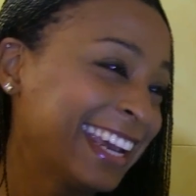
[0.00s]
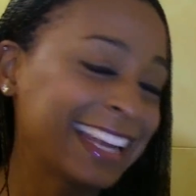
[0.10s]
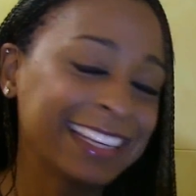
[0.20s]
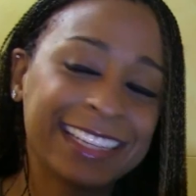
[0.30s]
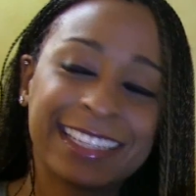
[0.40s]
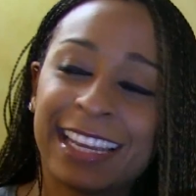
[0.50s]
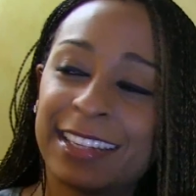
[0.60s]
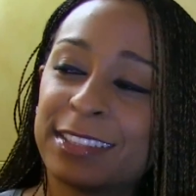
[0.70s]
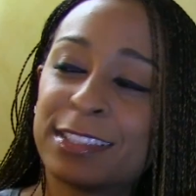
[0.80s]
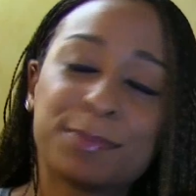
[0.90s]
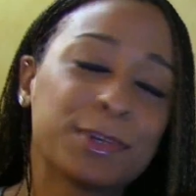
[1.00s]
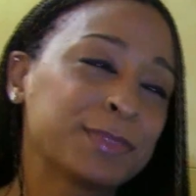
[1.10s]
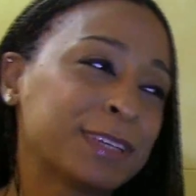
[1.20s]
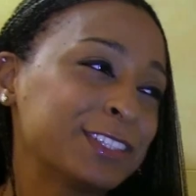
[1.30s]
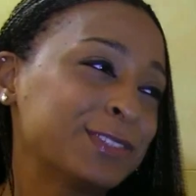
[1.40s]
and, and kind of just
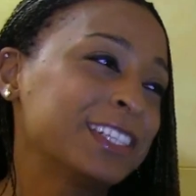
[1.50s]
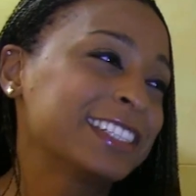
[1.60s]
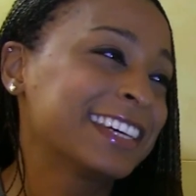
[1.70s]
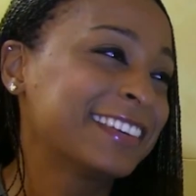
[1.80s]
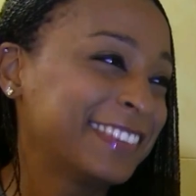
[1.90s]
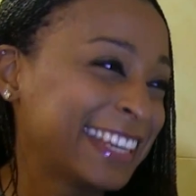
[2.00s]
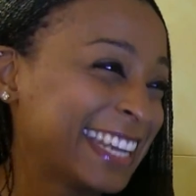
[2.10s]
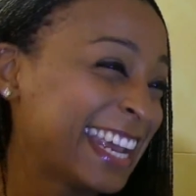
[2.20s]
brush my shoulders off and,